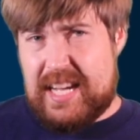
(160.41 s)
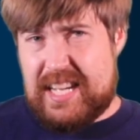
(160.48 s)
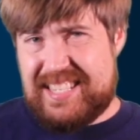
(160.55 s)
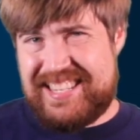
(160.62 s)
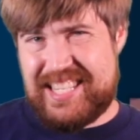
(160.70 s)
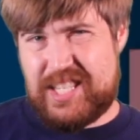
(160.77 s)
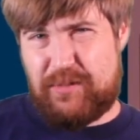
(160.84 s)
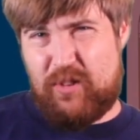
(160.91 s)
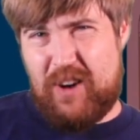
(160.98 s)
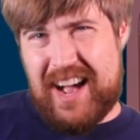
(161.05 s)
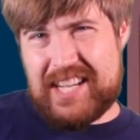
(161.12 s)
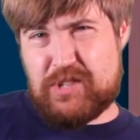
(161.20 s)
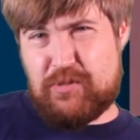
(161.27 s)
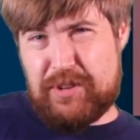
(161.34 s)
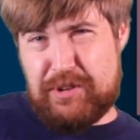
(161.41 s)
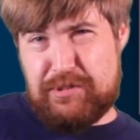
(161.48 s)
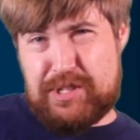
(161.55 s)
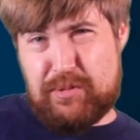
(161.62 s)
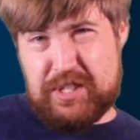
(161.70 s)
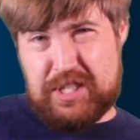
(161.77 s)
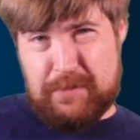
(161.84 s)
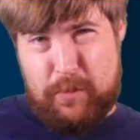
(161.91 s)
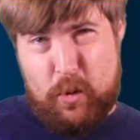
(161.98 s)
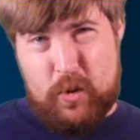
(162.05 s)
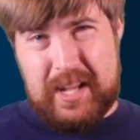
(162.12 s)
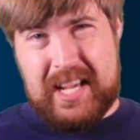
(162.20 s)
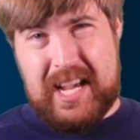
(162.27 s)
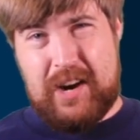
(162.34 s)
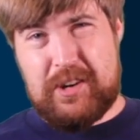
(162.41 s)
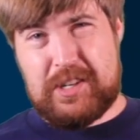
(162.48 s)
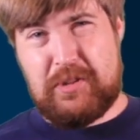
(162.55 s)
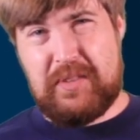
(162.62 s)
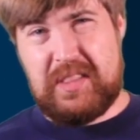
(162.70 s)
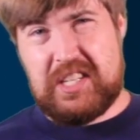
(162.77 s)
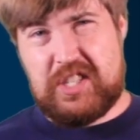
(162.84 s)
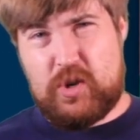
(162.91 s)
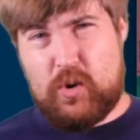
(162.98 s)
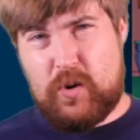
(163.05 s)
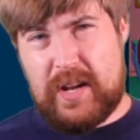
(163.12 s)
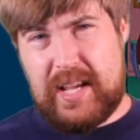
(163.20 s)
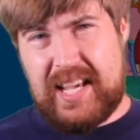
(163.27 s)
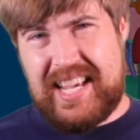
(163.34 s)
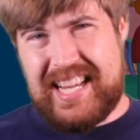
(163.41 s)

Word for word: Since Fry is reduced to a supporting character in this story,